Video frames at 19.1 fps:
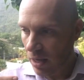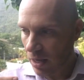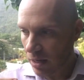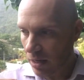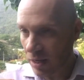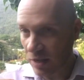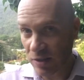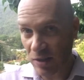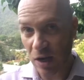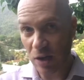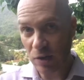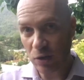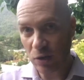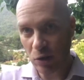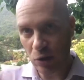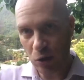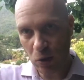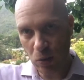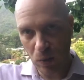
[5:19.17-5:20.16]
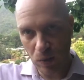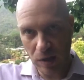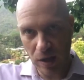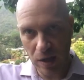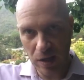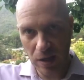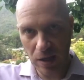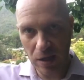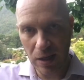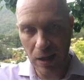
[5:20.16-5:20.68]
because it also stores it
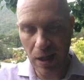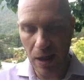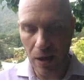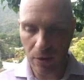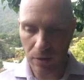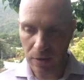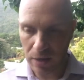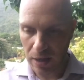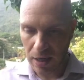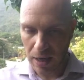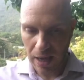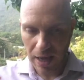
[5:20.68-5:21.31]
on the cloud.